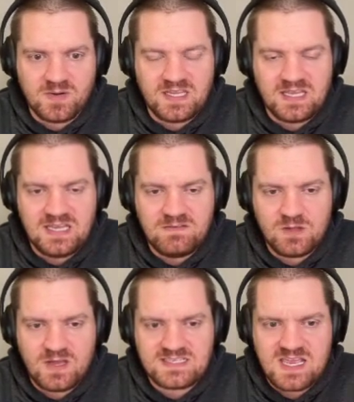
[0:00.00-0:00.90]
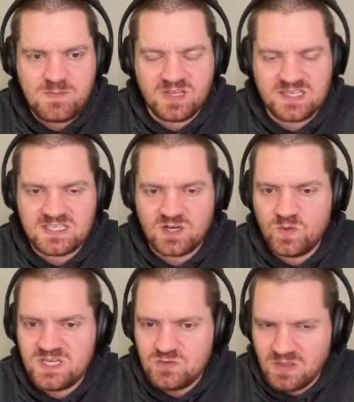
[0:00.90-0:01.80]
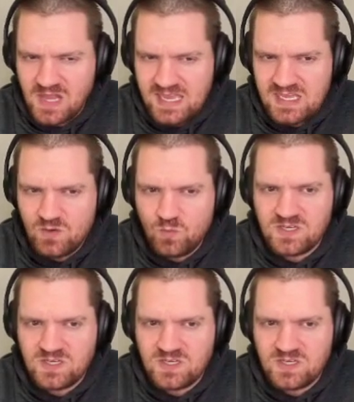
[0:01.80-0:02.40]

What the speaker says: But again, even though it has A+ there, we do like it.